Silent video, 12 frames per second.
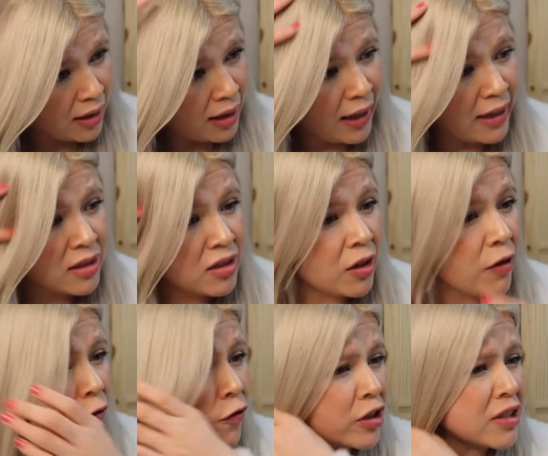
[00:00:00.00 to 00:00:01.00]
less
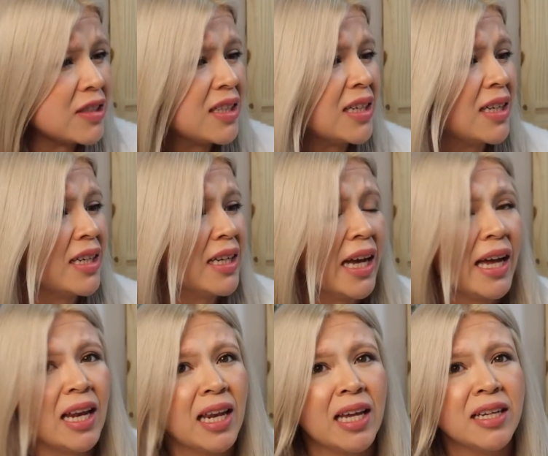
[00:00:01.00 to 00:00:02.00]
frizzy
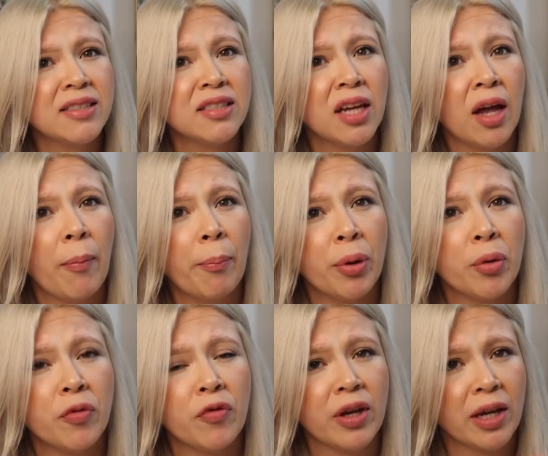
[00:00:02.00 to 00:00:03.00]
and less
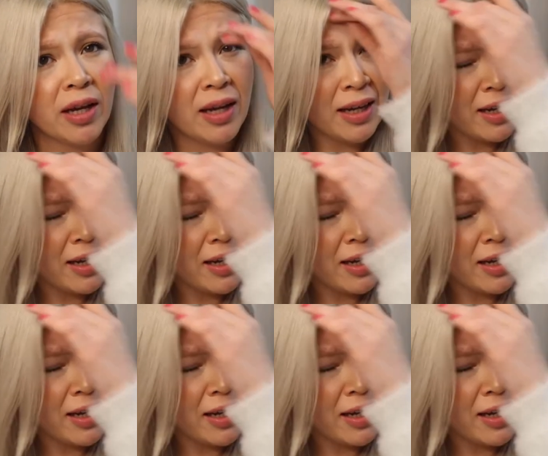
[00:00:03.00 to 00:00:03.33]
poofy.